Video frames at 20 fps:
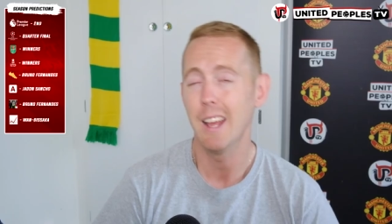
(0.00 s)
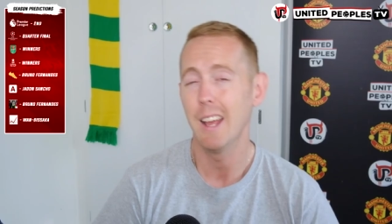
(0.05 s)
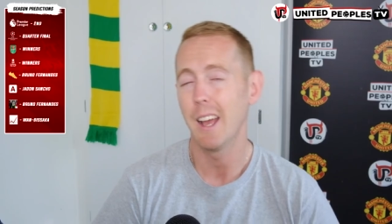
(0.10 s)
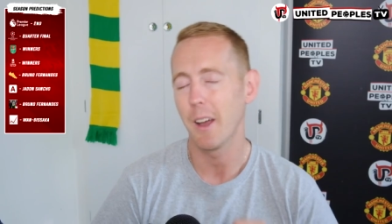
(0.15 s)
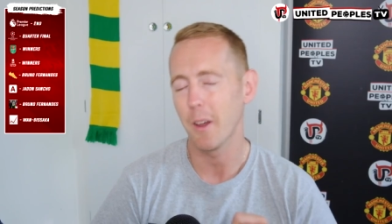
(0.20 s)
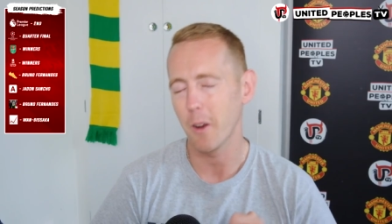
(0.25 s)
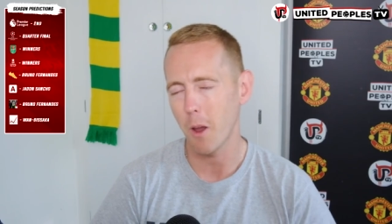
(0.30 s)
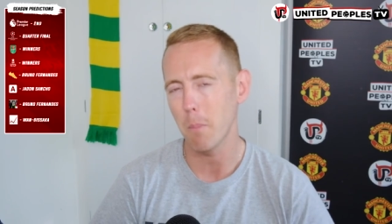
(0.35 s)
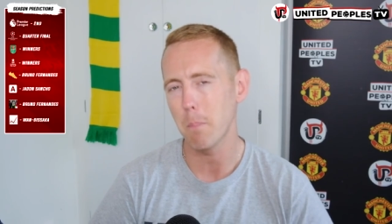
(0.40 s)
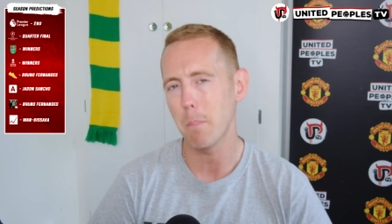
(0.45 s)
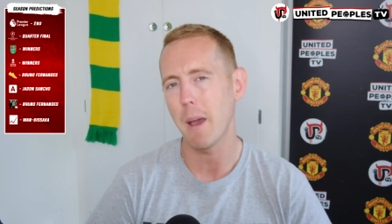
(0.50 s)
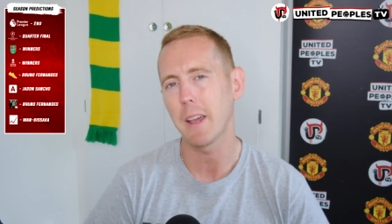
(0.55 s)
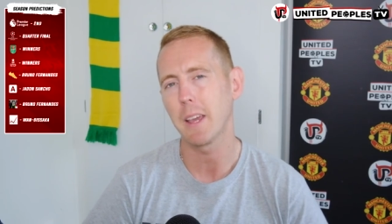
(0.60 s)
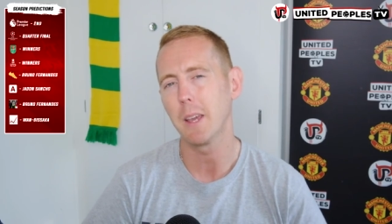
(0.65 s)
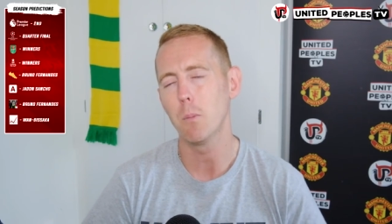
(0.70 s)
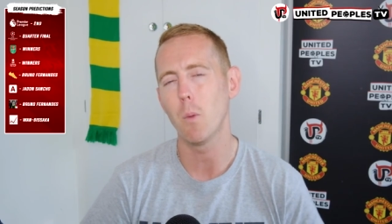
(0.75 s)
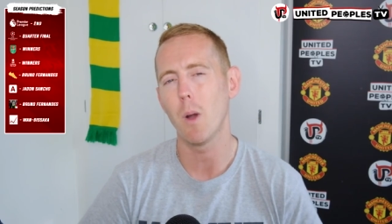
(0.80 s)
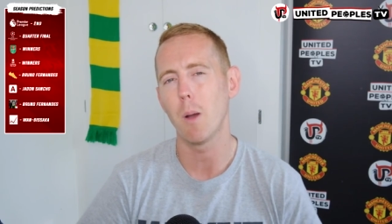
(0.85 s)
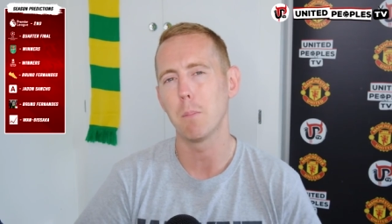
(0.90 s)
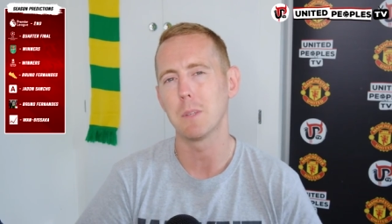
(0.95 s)
And I'm
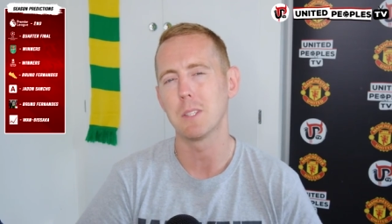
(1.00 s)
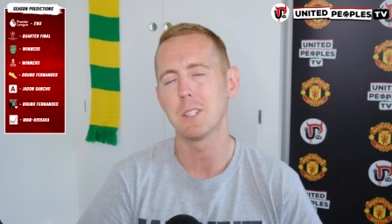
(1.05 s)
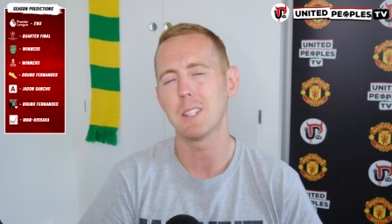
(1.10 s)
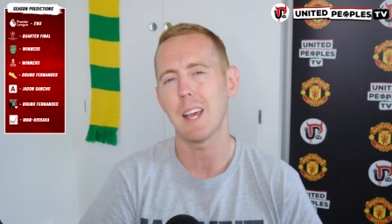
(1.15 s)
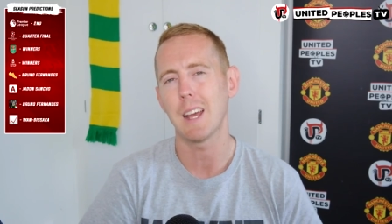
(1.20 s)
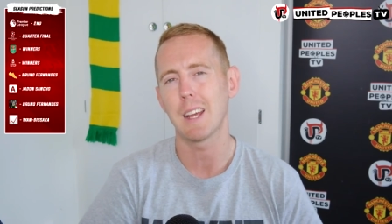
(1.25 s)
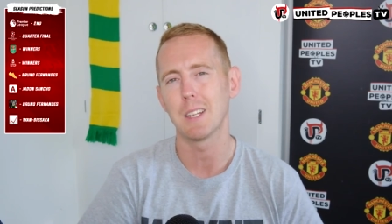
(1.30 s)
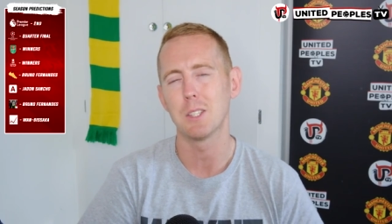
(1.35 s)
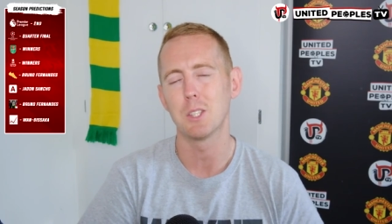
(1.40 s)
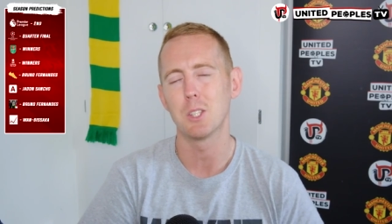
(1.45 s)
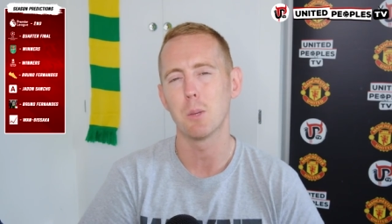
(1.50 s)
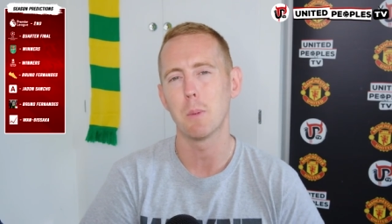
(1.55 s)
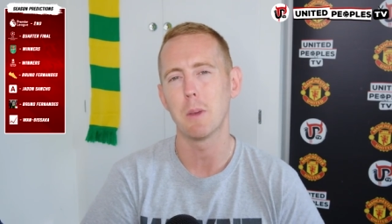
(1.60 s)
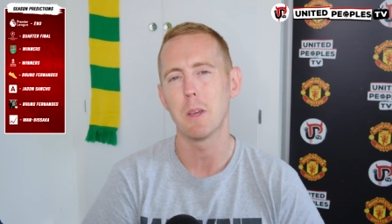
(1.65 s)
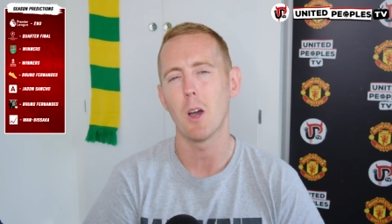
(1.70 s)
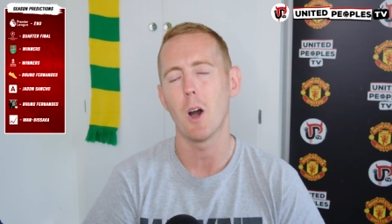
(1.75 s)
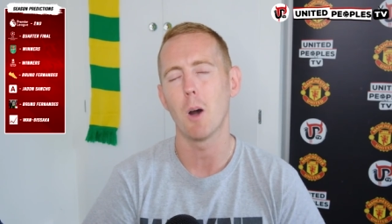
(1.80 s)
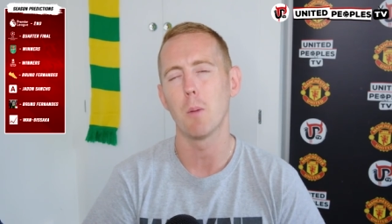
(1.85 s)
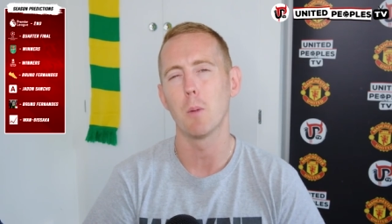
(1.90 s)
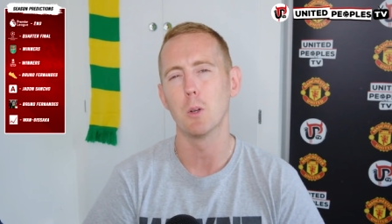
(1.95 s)
backing wan to be
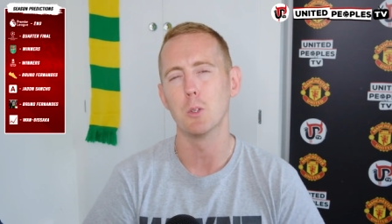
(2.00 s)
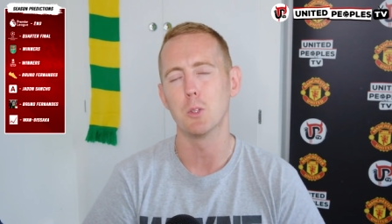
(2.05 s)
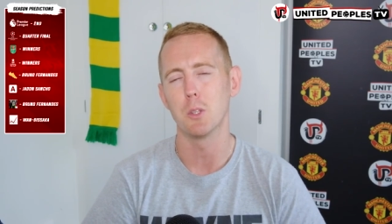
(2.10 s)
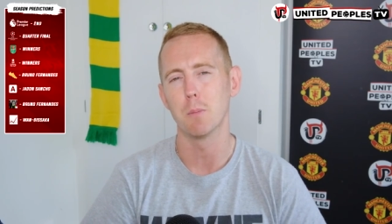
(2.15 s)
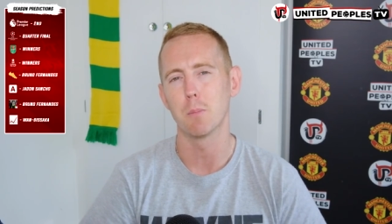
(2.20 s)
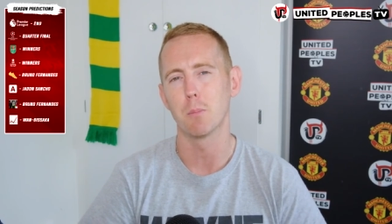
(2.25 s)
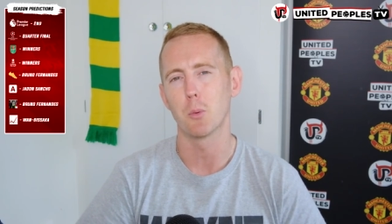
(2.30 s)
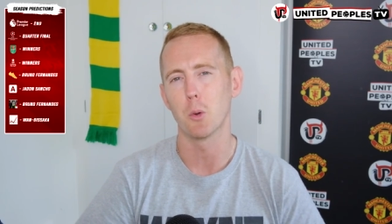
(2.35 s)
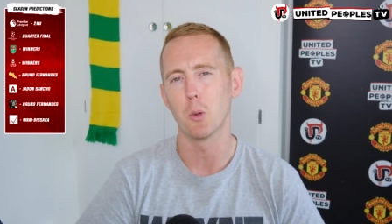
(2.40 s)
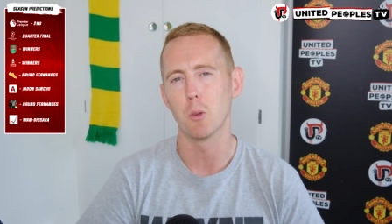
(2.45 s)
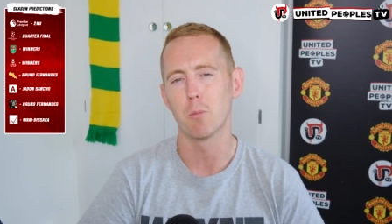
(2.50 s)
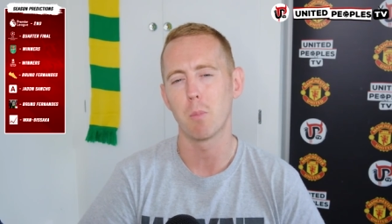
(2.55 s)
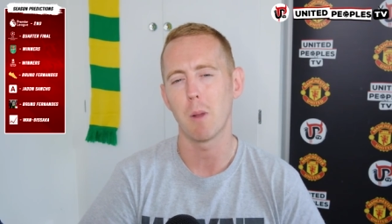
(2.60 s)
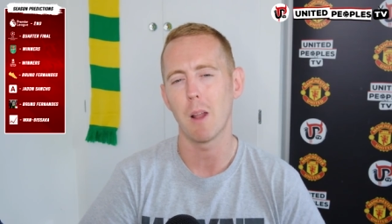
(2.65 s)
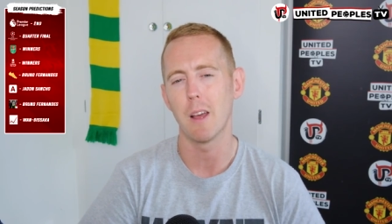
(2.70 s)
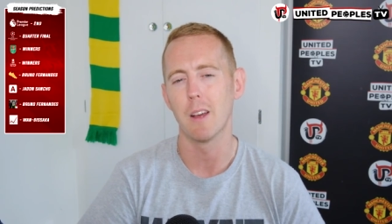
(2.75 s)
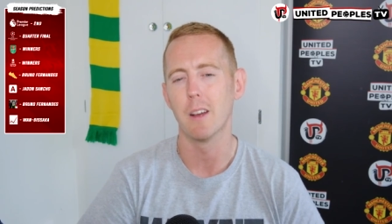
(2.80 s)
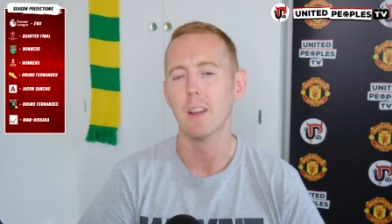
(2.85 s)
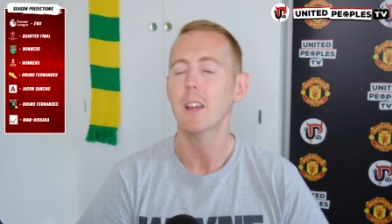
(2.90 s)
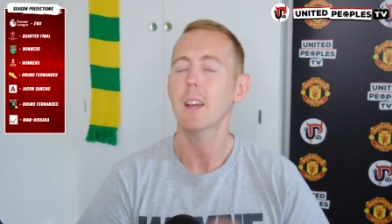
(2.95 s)
our most improved player.